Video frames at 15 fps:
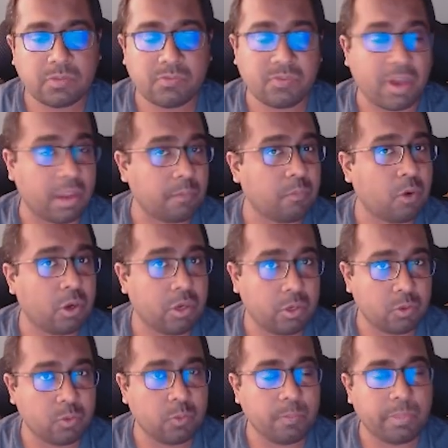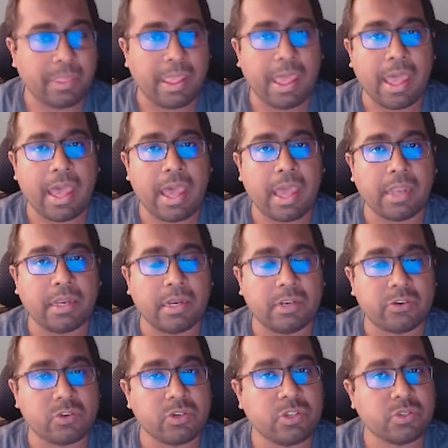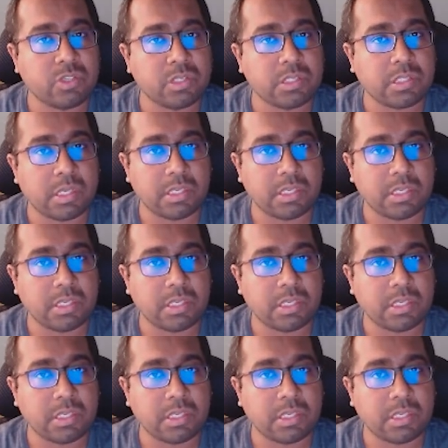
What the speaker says: 5.2 and introduces